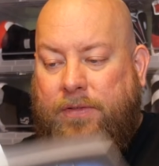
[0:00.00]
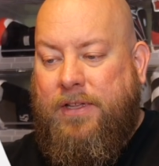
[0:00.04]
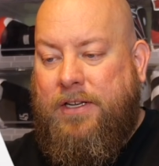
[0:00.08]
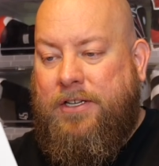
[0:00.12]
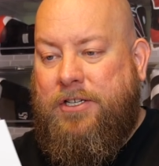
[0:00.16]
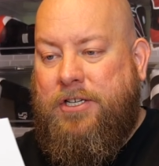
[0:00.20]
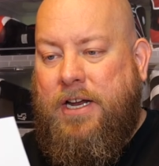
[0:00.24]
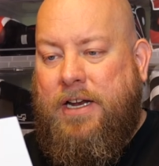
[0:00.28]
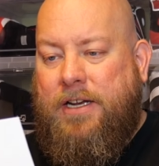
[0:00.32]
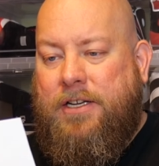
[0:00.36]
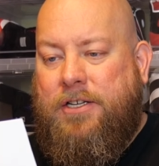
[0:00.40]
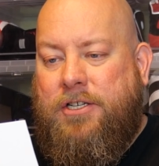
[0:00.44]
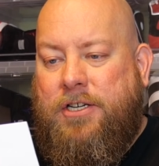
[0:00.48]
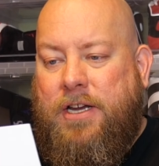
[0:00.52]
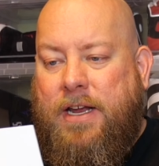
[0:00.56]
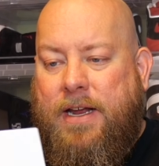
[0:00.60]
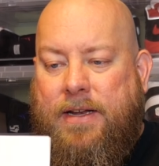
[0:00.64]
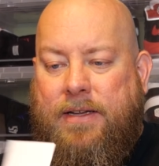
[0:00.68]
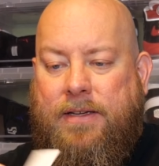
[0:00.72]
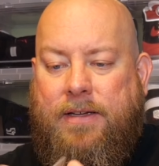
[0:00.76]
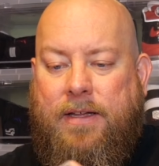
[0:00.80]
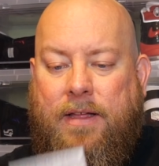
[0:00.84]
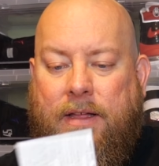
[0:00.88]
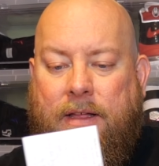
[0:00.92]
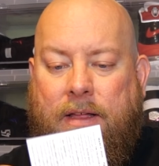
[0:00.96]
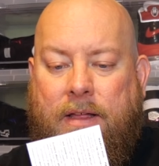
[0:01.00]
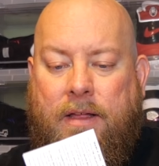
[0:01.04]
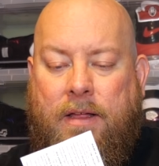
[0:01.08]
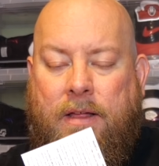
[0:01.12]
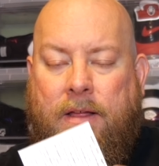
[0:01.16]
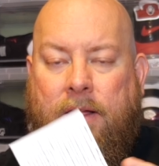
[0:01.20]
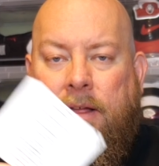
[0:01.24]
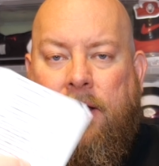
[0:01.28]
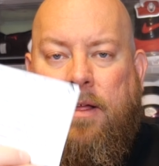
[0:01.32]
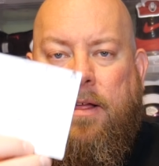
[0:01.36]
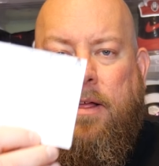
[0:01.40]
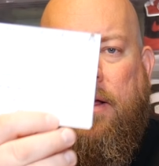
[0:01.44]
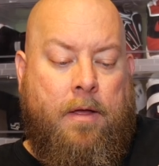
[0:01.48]
the cheat sheet.
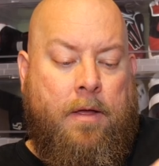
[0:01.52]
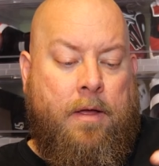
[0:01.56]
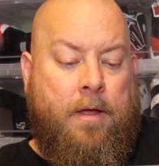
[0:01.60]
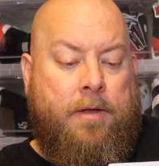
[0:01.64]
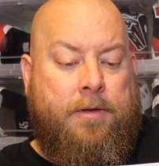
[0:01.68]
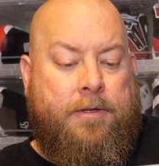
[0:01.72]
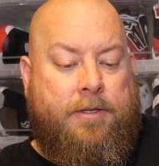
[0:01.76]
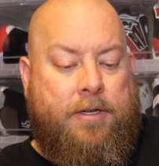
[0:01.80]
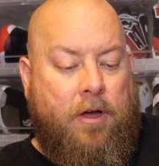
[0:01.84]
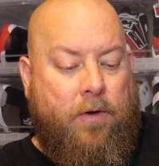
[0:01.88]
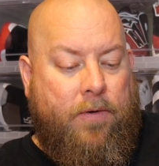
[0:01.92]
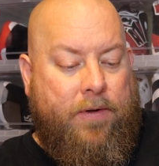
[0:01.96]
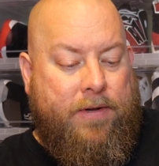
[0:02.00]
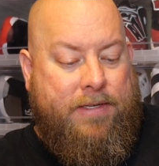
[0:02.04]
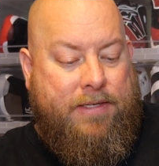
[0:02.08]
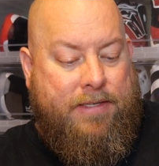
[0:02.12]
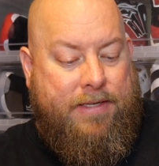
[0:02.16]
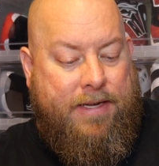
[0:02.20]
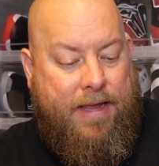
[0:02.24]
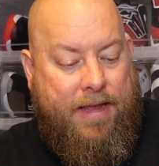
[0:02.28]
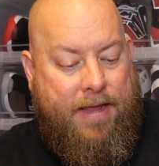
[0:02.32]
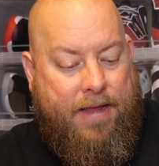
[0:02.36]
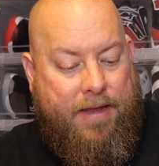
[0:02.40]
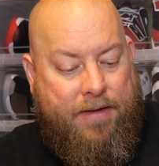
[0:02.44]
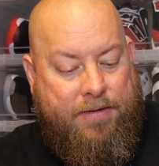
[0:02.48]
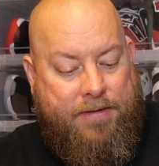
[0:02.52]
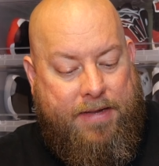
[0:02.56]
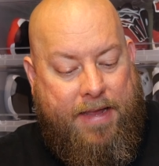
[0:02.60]
So it says,